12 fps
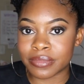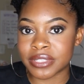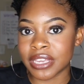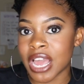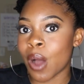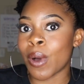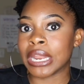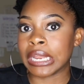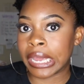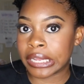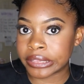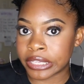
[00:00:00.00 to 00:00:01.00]
see how I
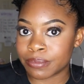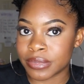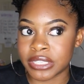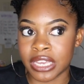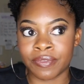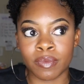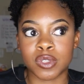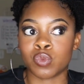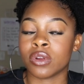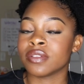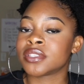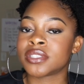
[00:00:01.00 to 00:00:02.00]
like them, see if it was
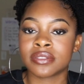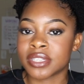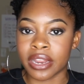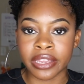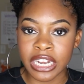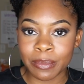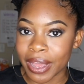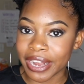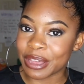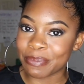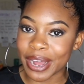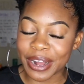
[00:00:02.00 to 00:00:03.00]
worth telling
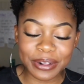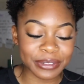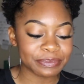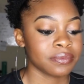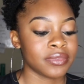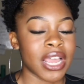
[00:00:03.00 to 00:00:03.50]
anybody about.